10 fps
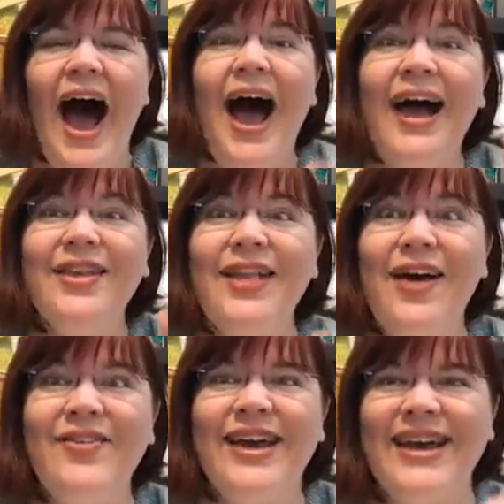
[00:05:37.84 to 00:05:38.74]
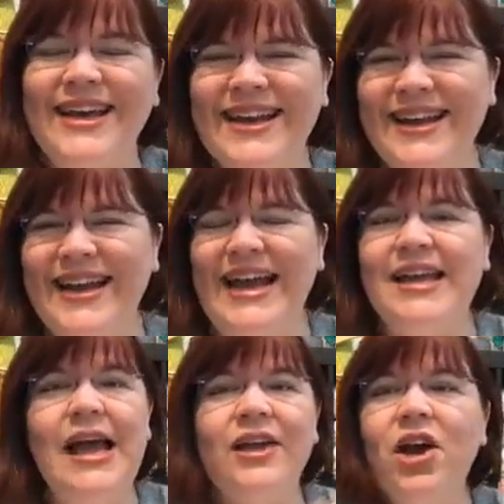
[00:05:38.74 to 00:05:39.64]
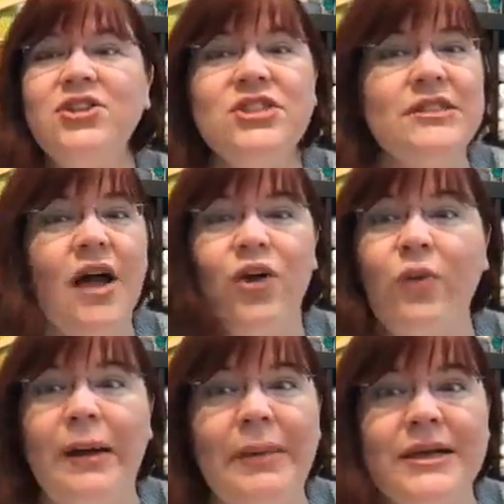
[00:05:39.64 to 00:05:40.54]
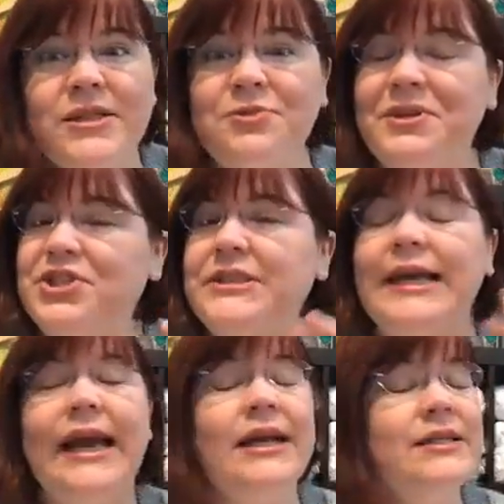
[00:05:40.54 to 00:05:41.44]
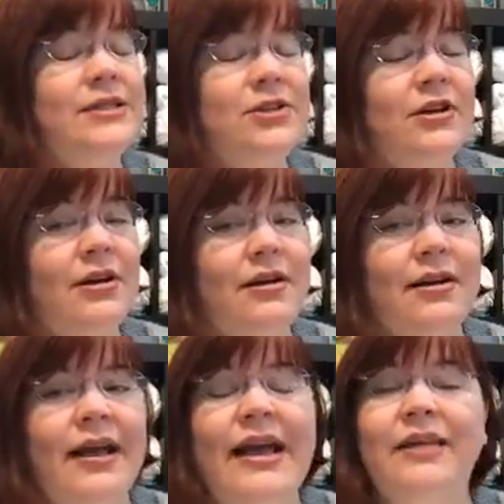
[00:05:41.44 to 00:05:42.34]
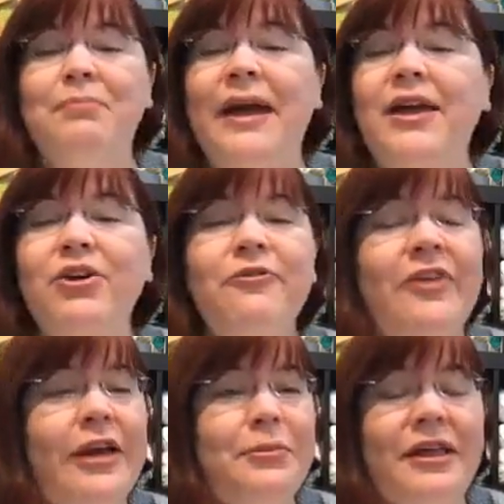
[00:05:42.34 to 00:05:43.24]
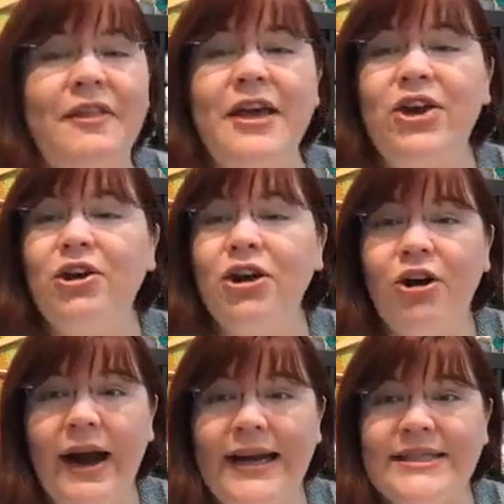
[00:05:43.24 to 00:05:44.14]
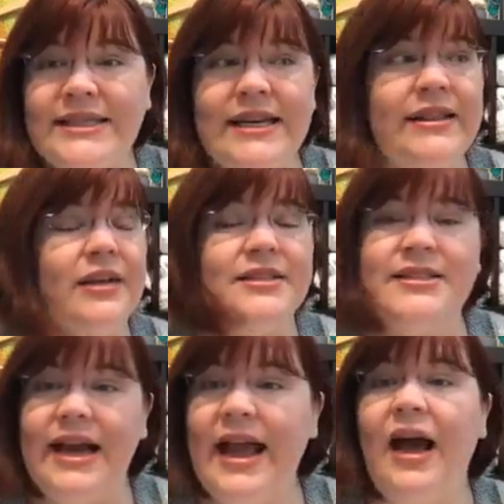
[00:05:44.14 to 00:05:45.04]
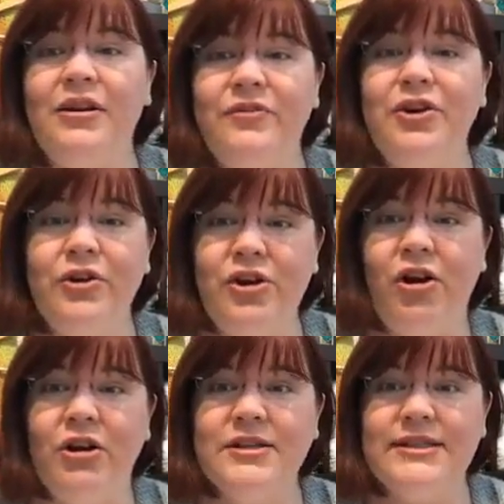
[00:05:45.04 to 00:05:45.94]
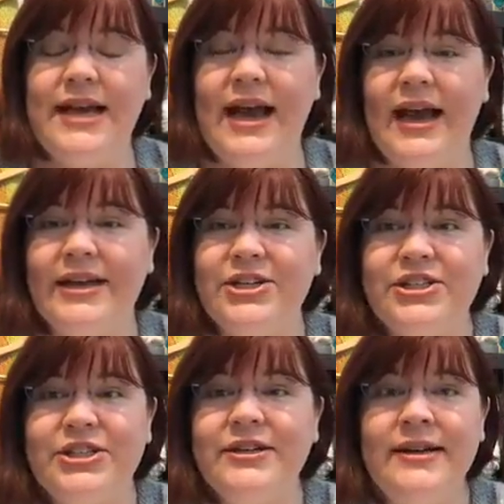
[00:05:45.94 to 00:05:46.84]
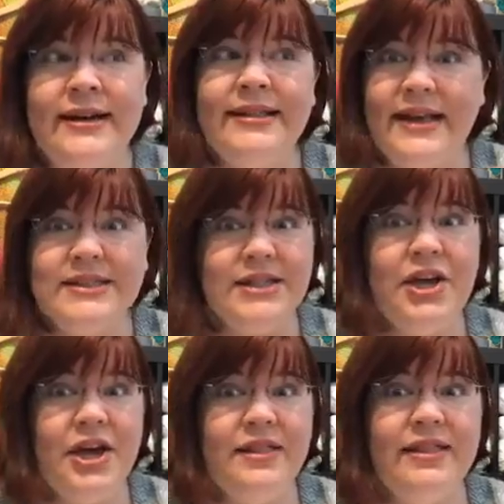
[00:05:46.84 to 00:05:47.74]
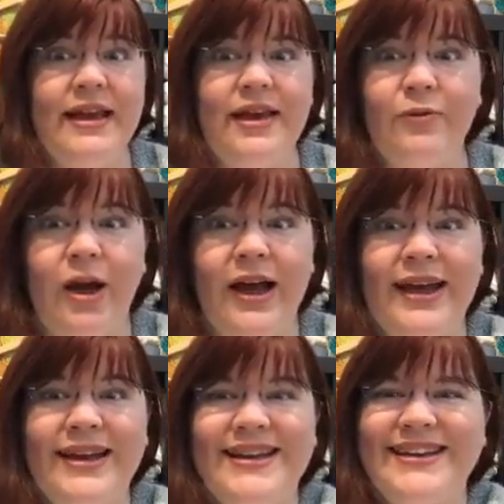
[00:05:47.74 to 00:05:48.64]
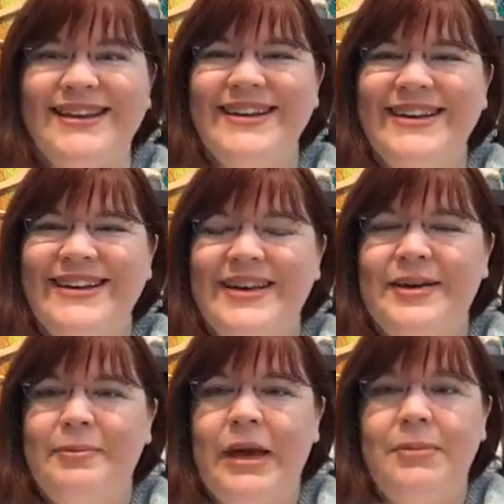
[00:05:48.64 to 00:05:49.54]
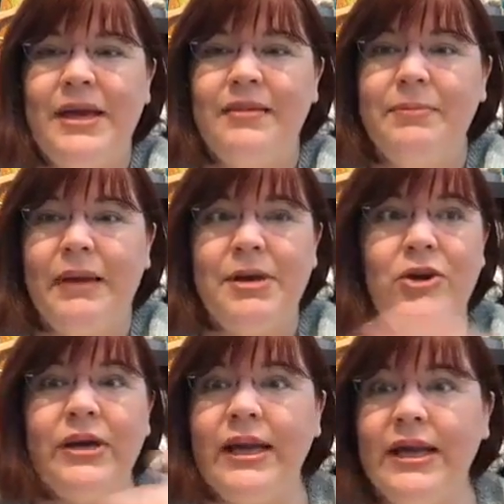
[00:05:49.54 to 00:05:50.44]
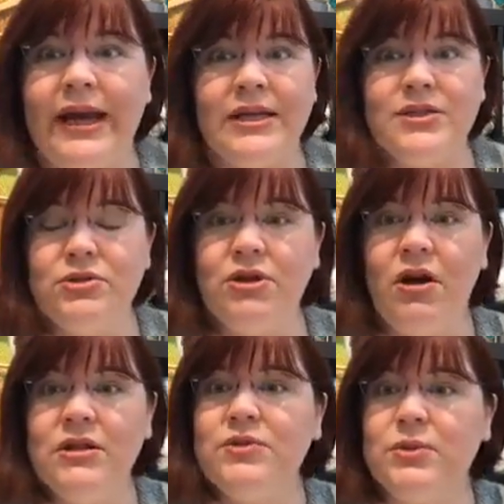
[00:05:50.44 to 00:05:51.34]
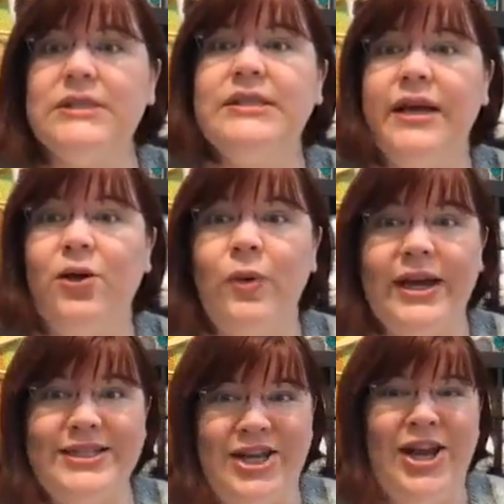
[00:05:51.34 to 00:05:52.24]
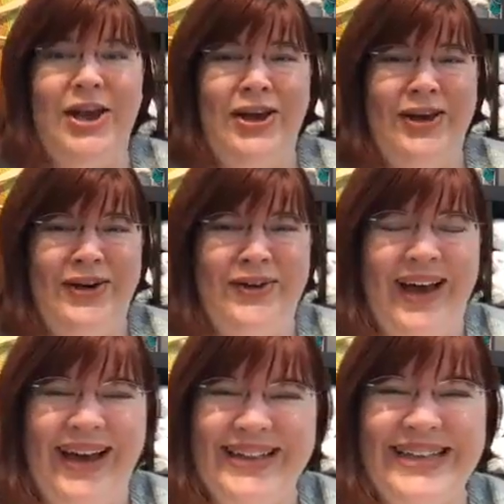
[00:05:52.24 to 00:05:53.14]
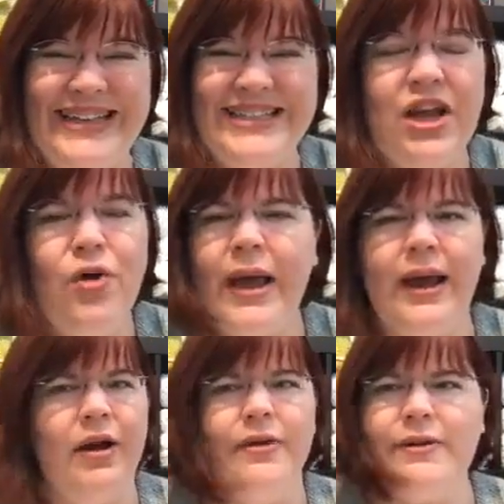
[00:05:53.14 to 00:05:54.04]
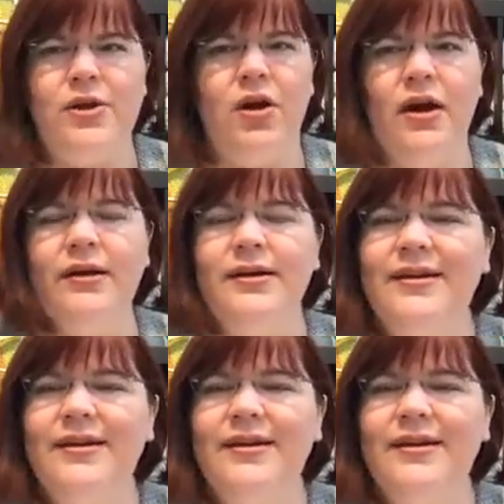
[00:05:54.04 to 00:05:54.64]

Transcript: I love it. Yeah, y'all just talk right back to me. Just answer, make your family think you're crazy. They'll stay out of your yarn stash. That's a good thing, right? Maybe maybe your kitty cats or dogs will stay away too. no hair in the yarn.